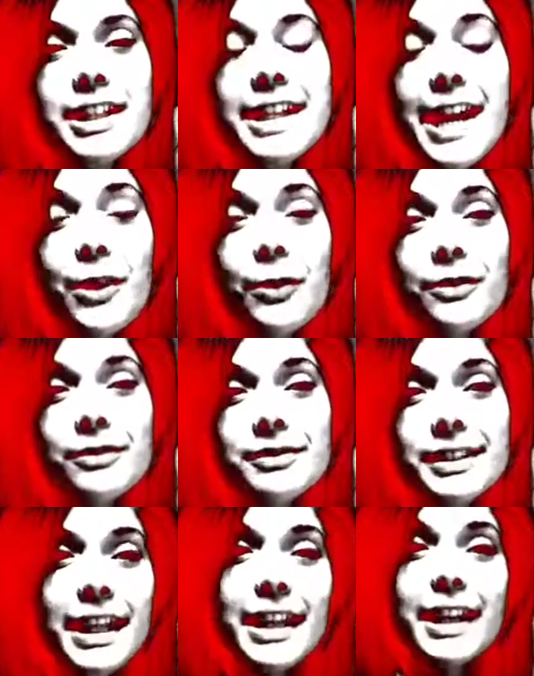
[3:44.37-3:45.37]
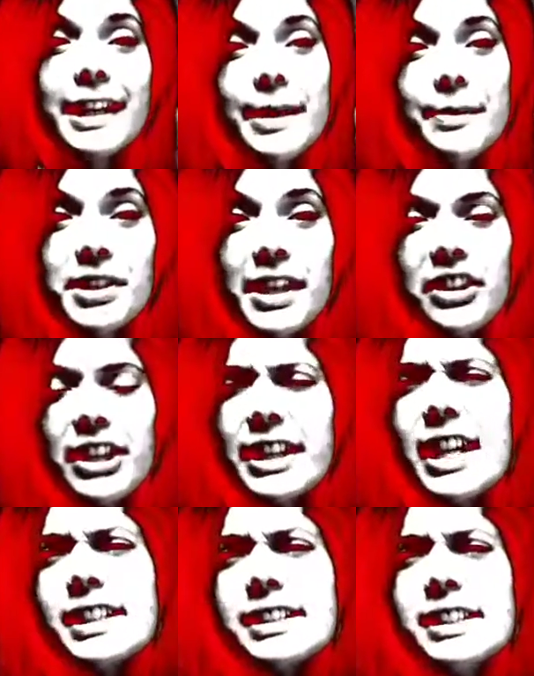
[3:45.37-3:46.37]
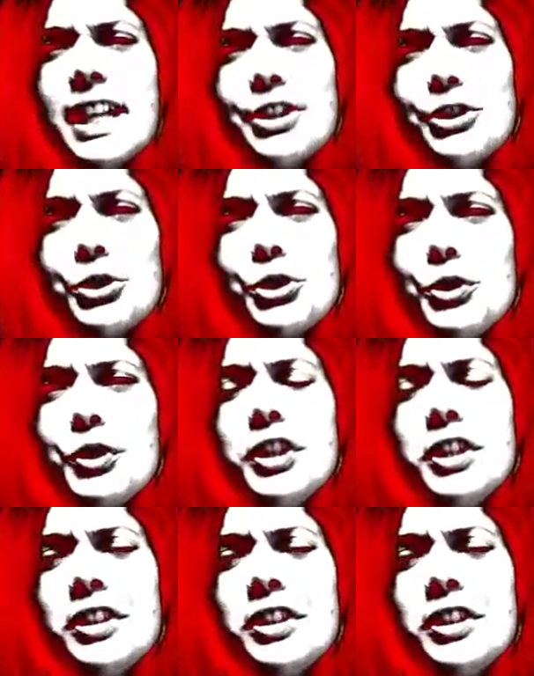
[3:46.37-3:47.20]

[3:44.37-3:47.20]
Now, yeah, I kept saying, like, that's not true,